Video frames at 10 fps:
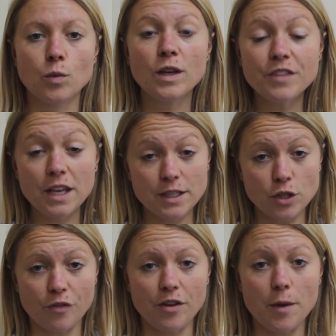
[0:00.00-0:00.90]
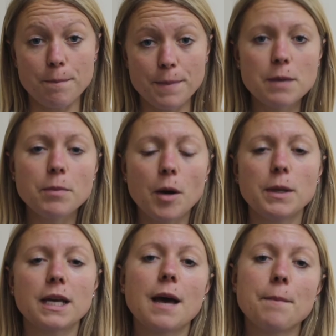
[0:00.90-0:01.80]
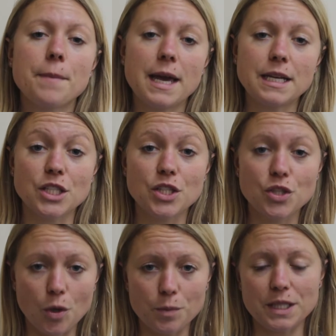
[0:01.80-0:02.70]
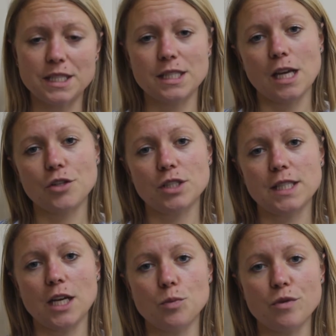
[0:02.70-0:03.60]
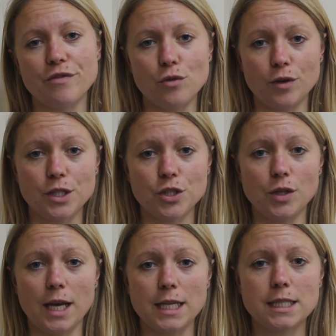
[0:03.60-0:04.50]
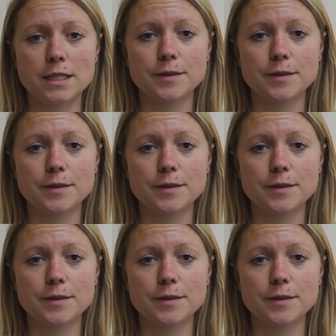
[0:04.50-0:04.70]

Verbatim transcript: We've kicked off a big public campaign to stop this disastrous sale before it's too late.